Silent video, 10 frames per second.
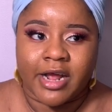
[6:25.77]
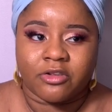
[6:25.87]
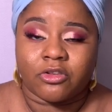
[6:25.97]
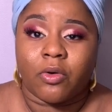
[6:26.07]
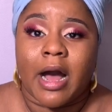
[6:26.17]

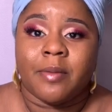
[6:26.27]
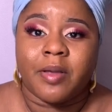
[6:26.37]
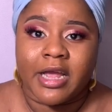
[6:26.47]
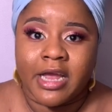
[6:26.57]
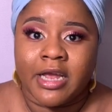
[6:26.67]
so I
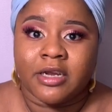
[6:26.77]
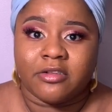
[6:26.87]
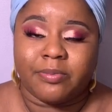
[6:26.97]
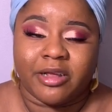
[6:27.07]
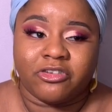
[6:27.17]
paid a
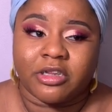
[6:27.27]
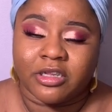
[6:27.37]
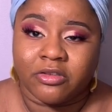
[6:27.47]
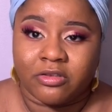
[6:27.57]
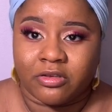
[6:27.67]

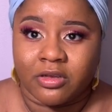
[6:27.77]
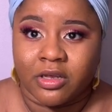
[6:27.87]
specialist